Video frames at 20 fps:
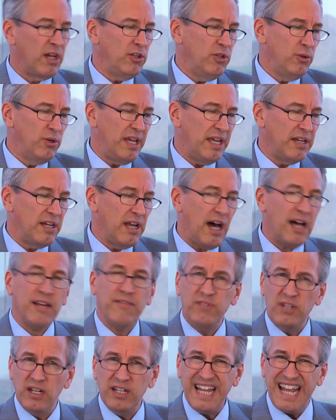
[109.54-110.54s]
You cannot
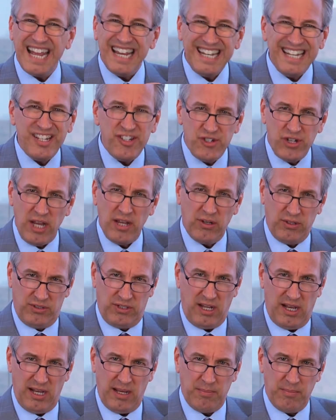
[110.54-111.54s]
have done any jail
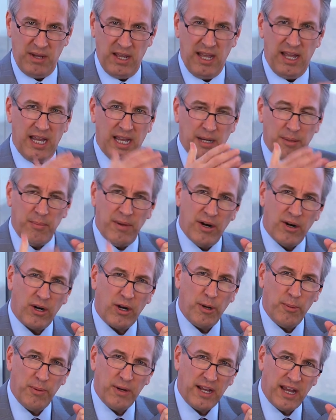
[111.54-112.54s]
time in a
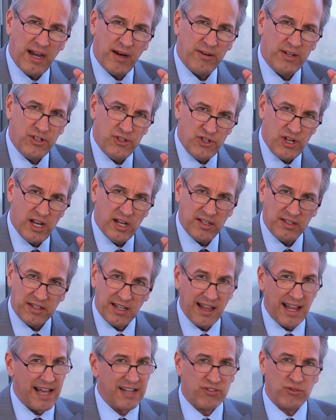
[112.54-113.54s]
Maricopa County jail in
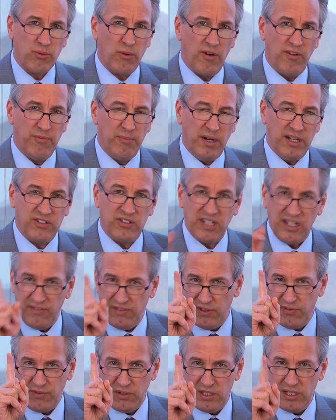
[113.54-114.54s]
the last 12 months.
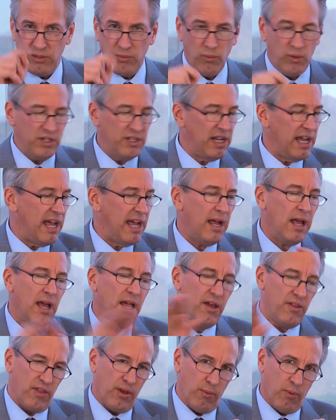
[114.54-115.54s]
Even if you did one day,
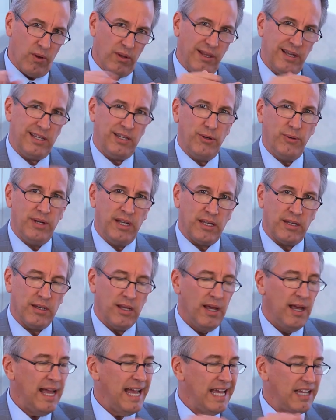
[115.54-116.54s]
they won't let you in.
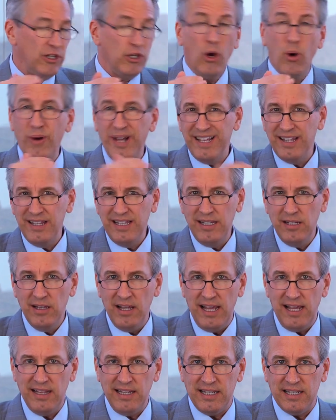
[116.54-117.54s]
And no
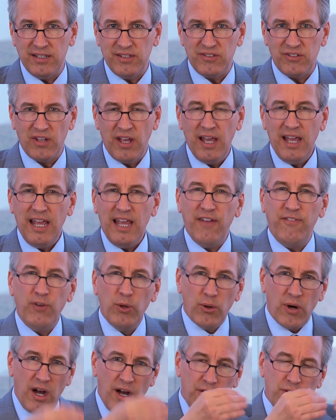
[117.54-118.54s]
illegal aliens. If
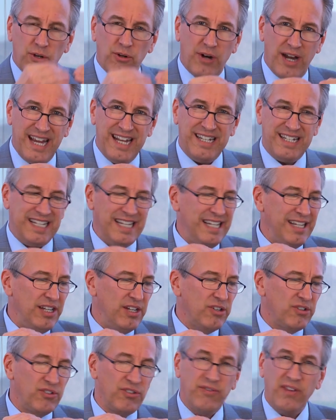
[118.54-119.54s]
you are under 18
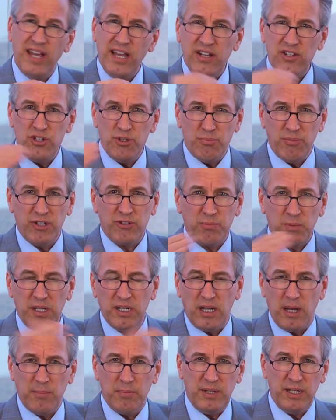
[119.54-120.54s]
years of age, you must be
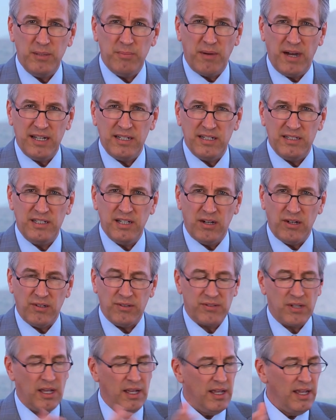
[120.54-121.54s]
accompanied by an adult.